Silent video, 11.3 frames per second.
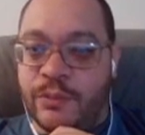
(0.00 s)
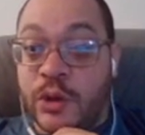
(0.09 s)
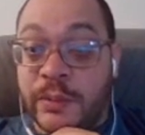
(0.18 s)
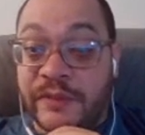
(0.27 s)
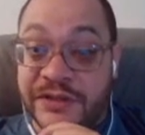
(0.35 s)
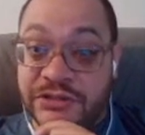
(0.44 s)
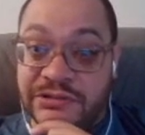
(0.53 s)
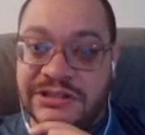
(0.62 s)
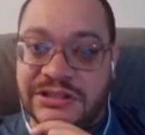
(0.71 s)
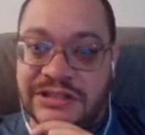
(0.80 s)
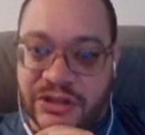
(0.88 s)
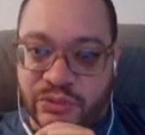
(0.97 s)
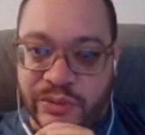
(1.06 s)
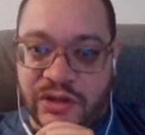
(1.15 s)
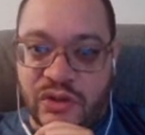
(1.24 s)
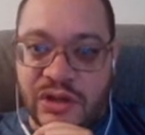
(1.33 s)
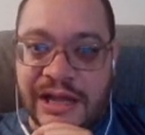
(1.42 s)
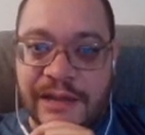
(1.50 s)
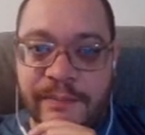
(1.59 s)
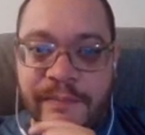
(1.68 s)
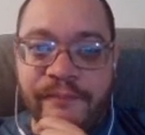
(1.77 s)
or Professor X and Death win you the game.